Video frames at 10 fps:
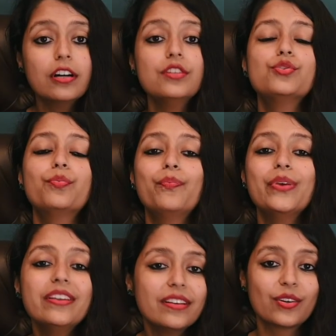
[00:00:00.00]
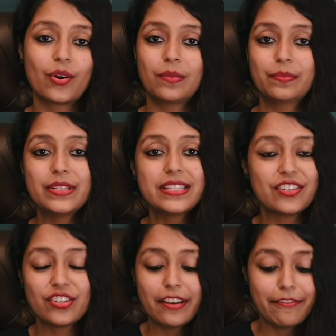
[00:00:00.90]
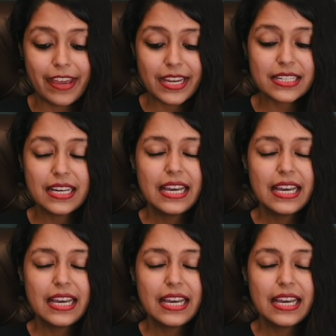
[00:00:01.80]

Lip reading: a superior compensation effect